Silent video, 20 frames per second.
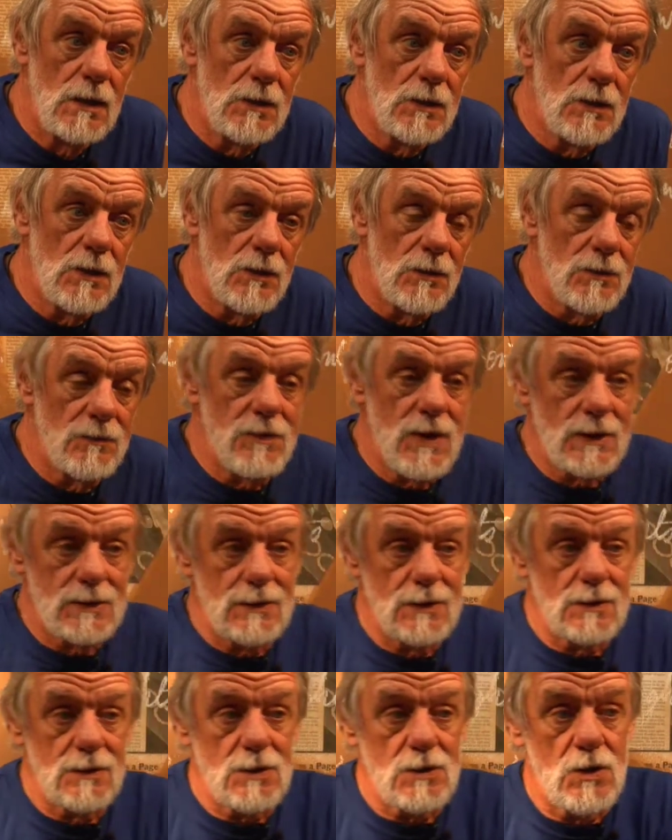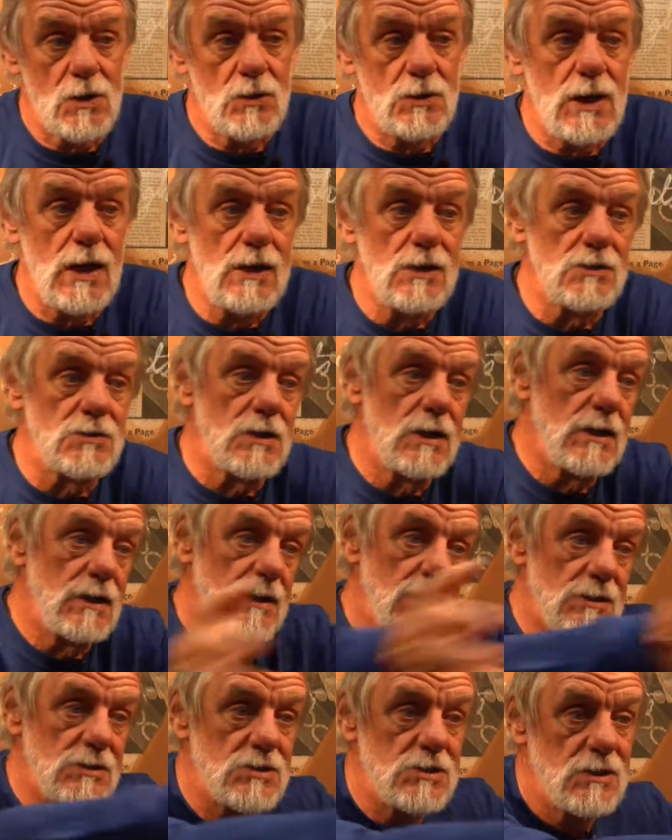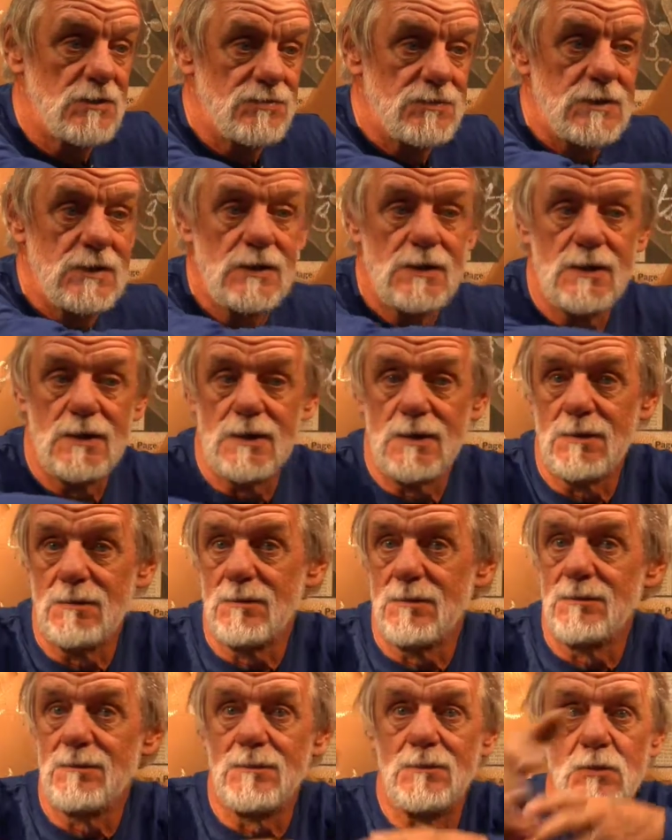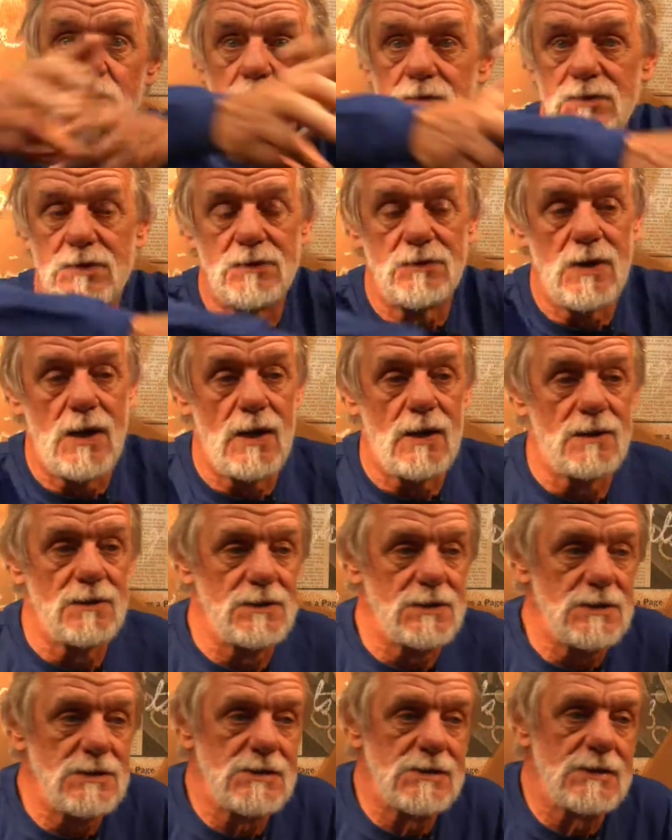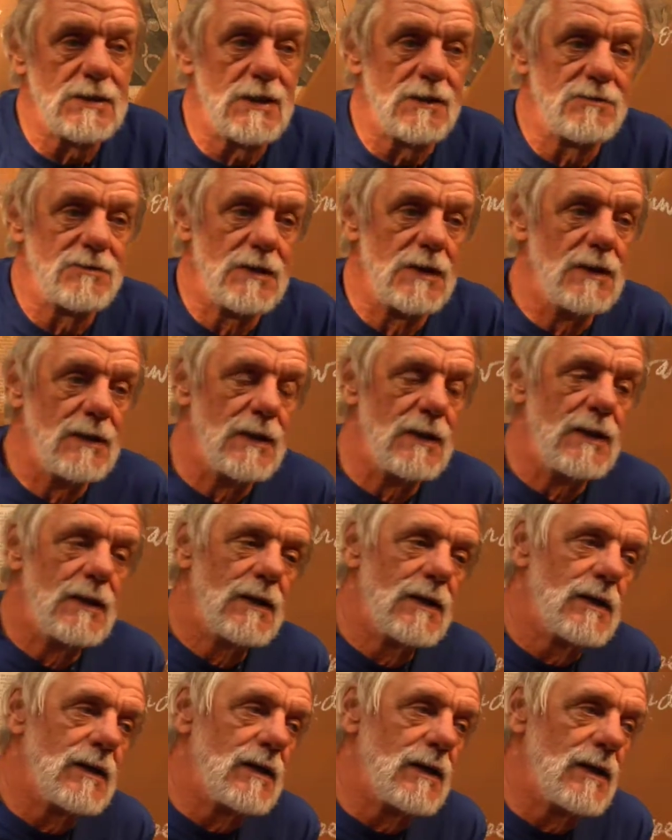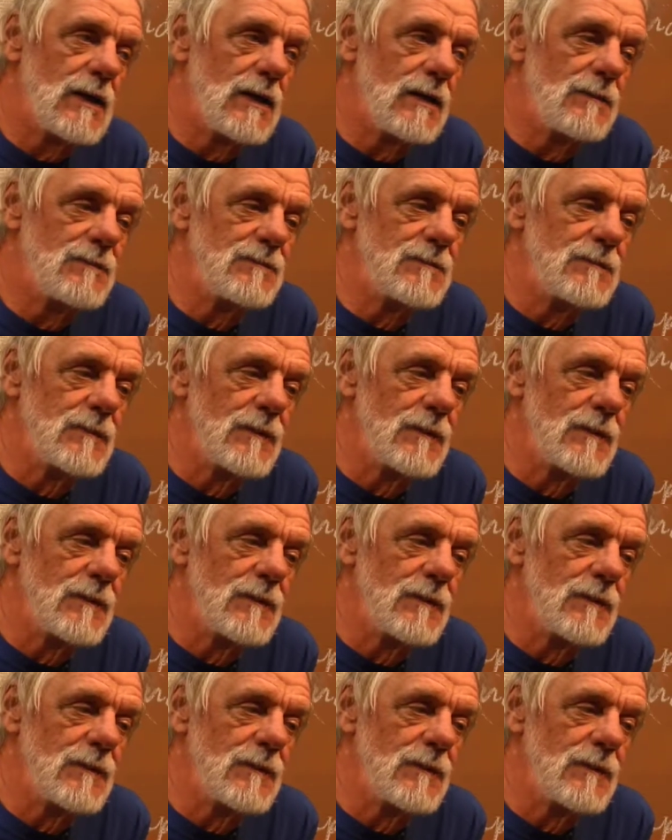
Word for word: you know, the fact that the cocaine trade has shifted and moved around and stuff. Uh,